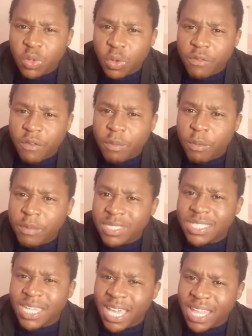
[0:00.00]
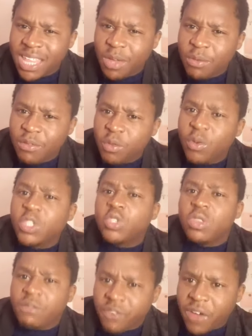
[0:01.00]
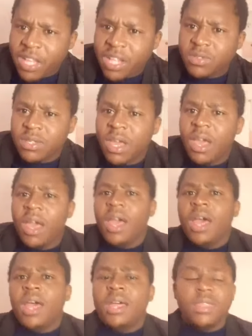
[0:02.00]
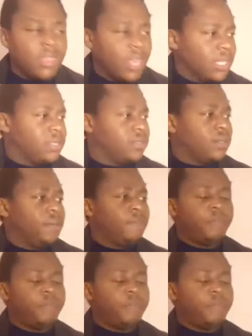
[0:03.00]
or if I'm not mistaken, they even went to the finals. This